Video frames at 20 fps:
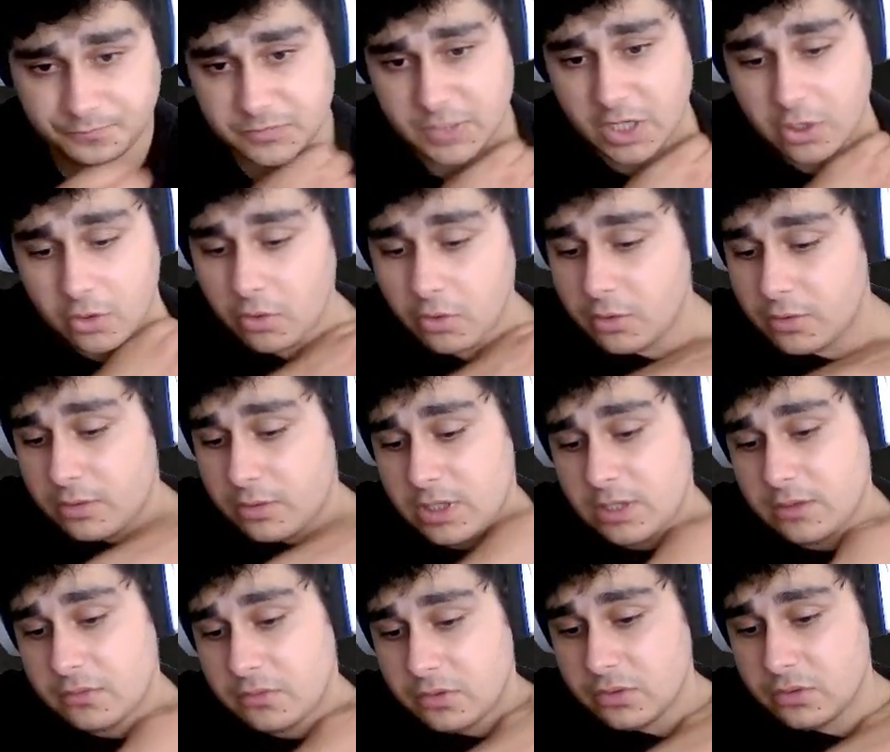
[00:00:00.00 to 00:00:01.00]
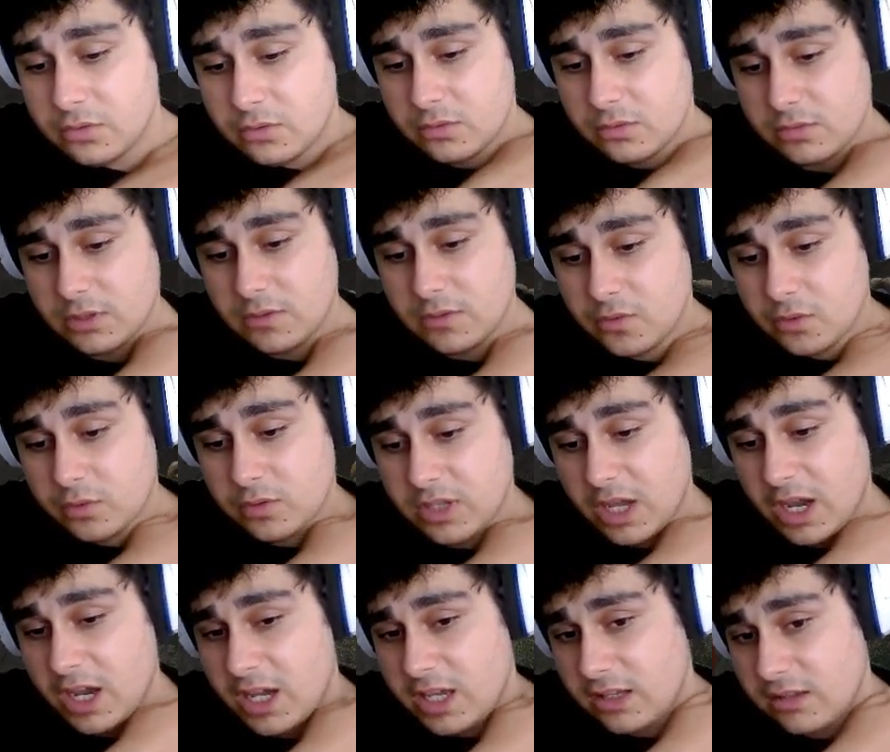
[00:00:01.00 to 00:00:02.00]
Or if you
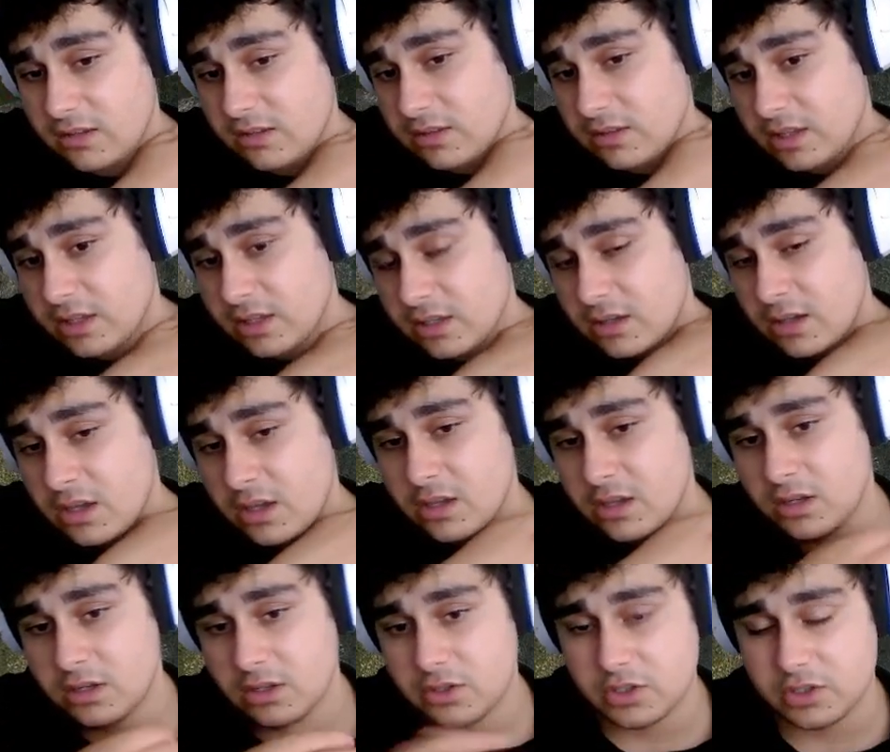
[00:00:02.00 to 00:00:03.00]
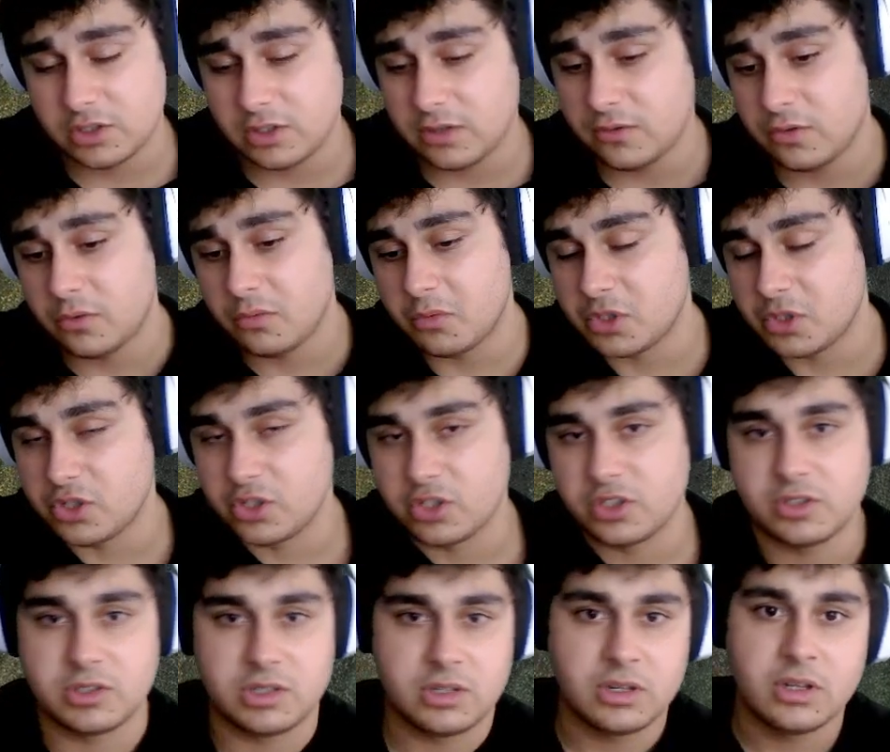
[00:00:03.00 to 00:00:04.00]
died, like, just if you were
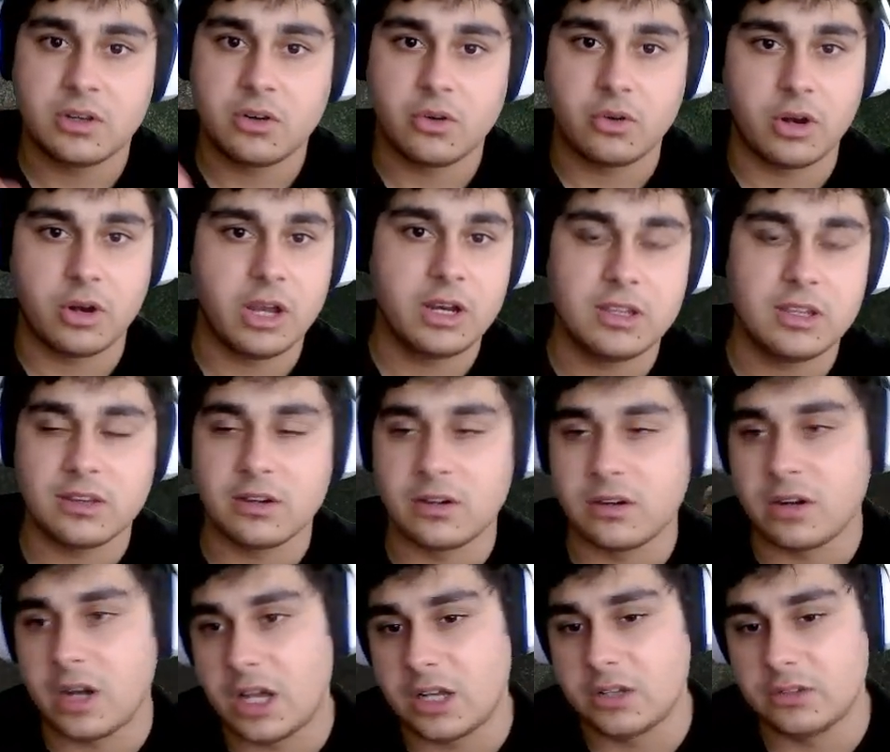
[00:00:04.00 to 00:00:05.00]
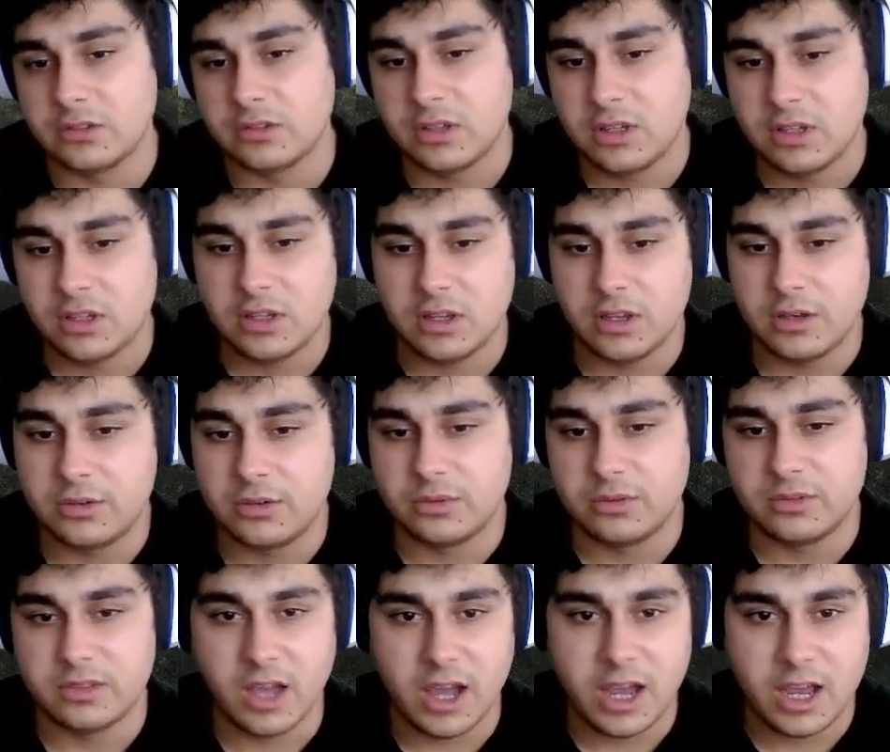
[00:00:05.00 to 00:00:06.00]
just running around and you
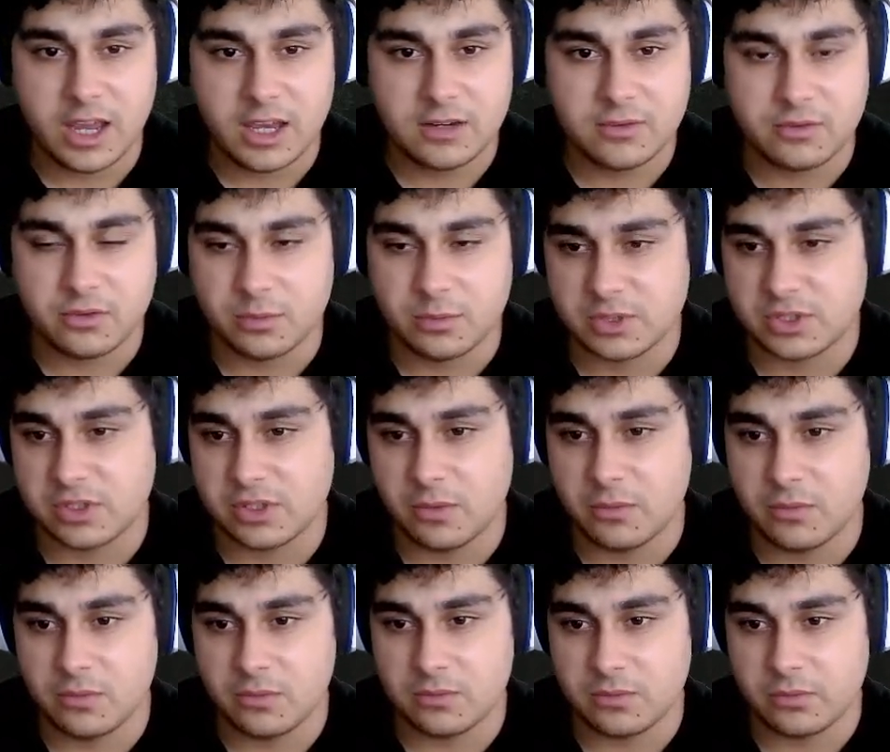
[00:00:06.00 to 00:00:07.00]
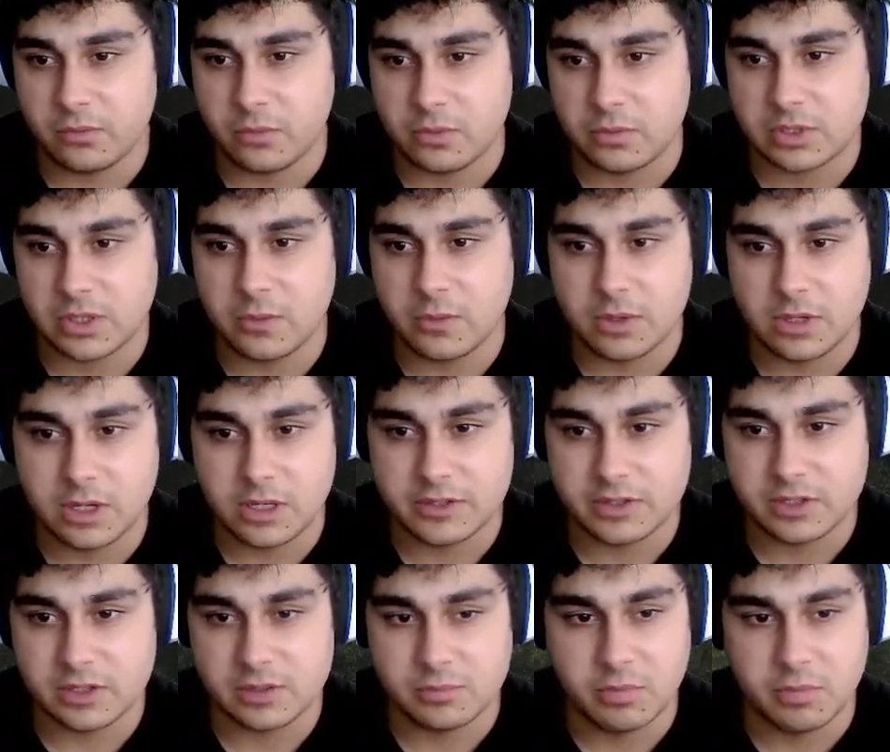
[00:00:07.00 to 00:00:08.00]
died from someone
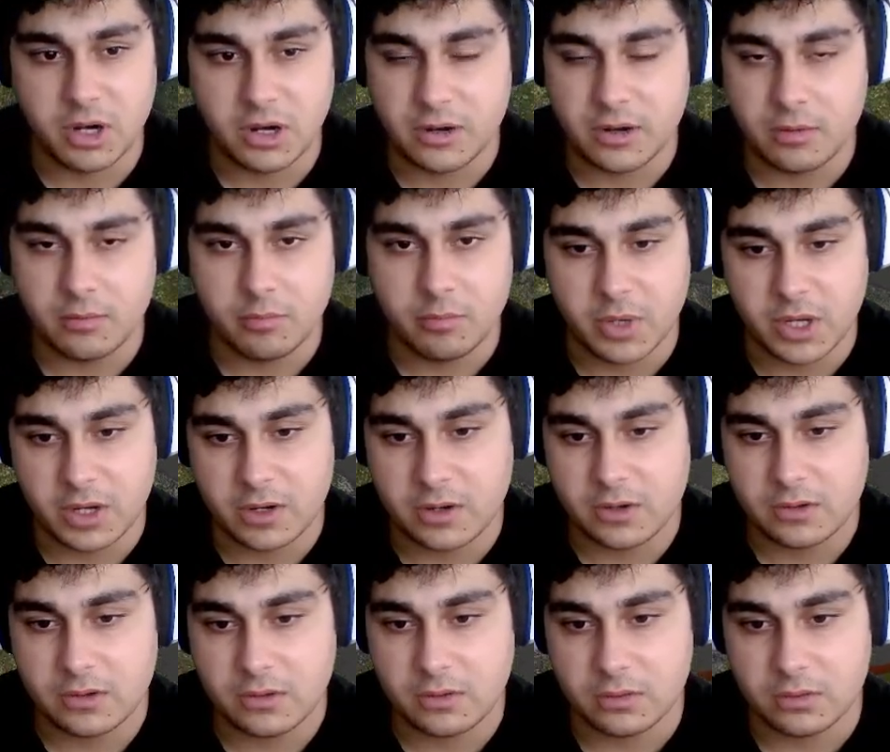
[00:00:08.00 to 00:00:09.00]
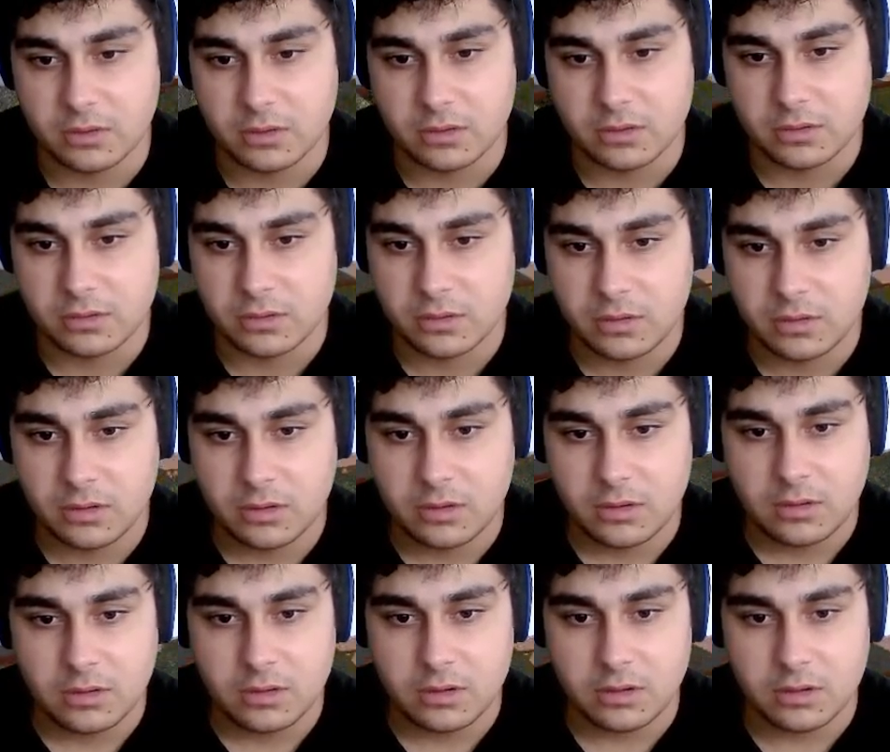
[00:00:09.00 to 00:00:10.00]
else's Barret, or
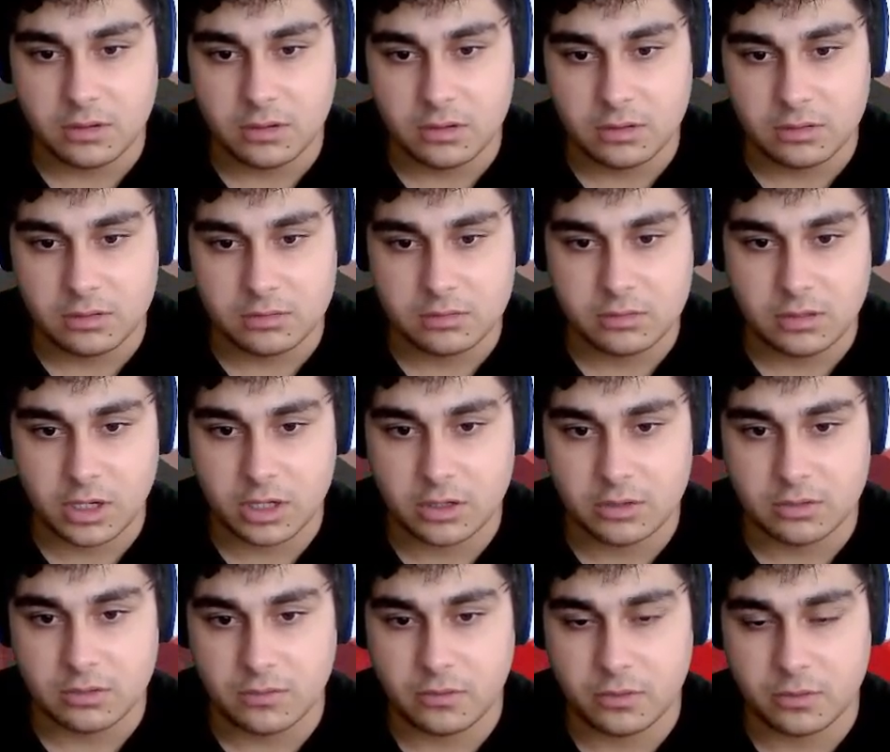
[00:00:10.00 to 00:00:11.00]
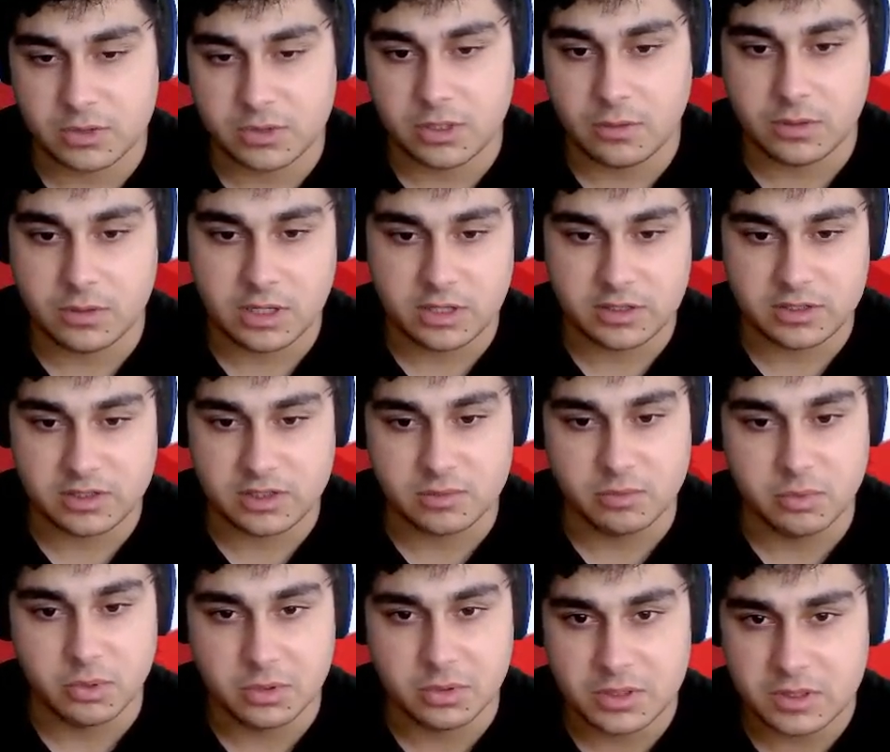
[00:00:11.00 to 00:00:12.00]
I don't know, from someone else's
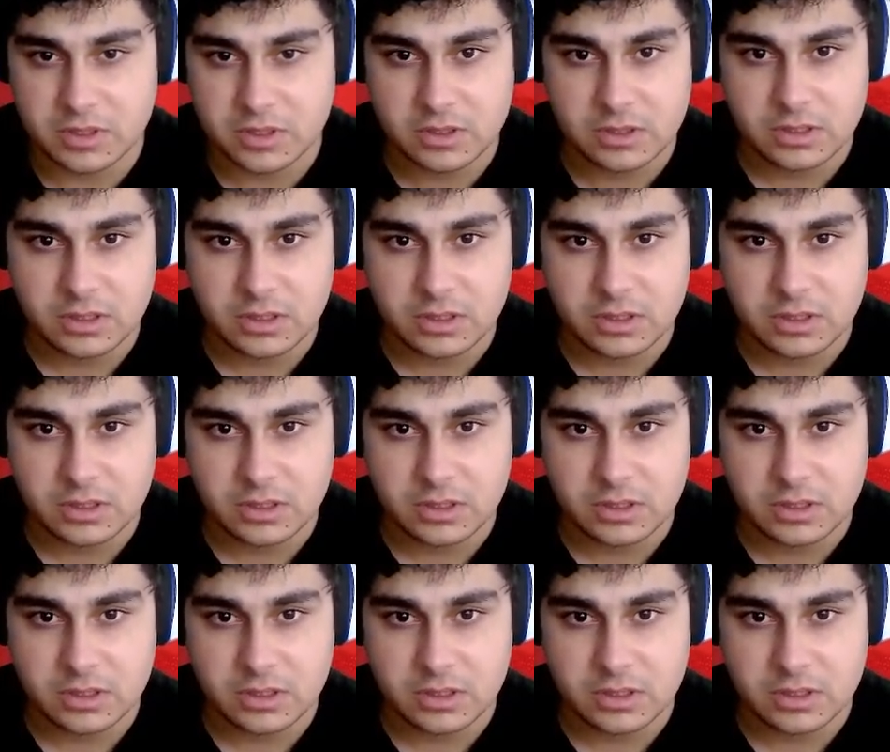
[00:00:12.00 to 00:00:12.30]
bullets,